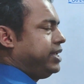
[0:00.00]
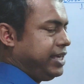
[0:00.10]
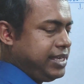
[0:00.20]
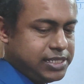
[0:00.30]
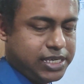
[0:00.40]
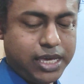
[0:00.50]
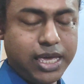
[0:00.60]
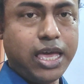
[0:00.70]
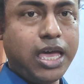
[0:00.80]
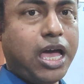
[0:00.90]
that is,
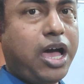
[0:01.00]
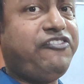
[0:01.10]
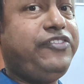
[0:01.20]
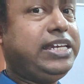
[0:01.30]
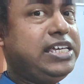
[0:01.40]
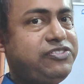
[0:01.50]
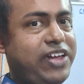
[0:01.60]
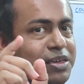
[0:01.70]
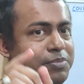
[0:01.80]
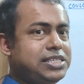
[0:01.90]
it is
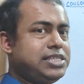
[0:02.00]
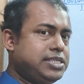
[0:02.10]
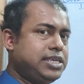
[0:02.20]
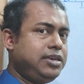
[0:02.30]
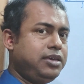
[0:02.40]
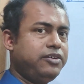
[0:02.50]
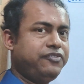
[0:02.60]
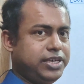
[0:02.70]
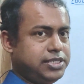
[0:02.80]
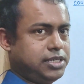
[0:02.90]
very much easy
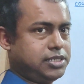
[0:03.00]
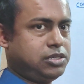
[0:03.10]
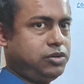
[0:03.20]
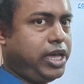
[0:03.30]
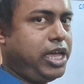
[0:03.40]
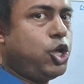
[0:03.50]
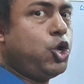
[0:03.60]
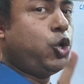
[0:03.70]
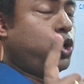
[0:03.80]
physics. Okay.